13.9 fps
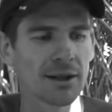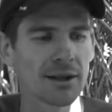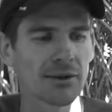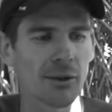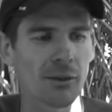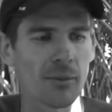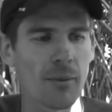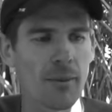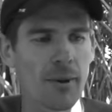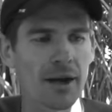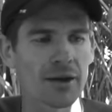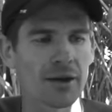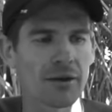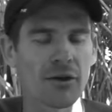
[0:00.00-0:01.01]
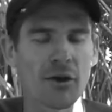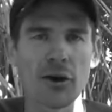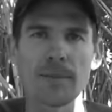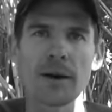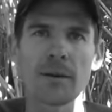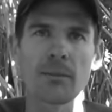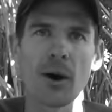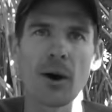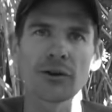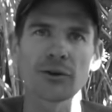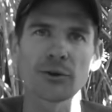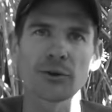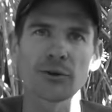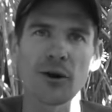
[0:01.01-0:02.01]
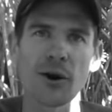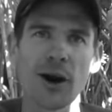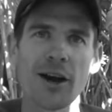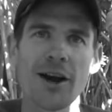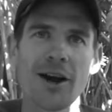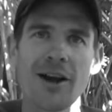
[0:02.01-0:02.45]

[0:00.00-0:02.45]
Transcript: so about 30-minute bicycle ride,